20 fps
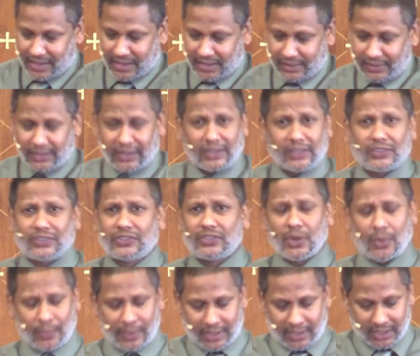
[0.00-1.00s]
There are so
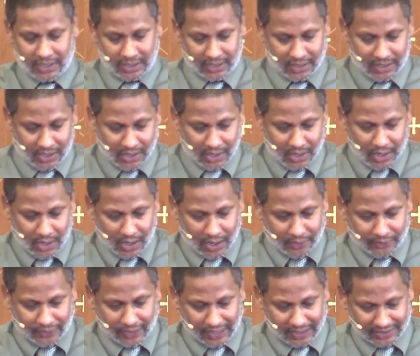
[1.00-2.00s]
many of
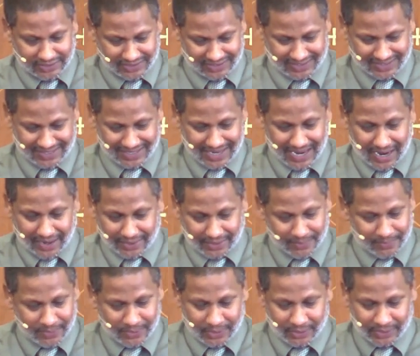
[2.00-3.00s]
us in our
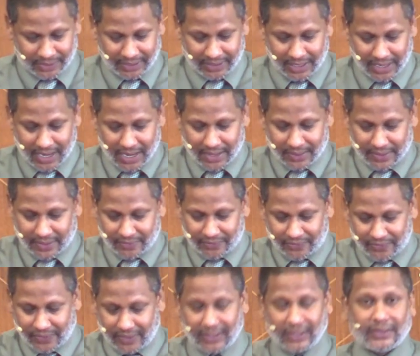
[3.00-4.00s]
community that
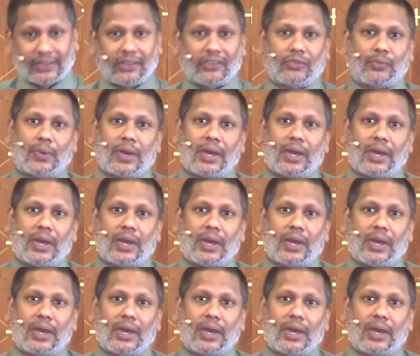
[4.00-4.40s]
feel this way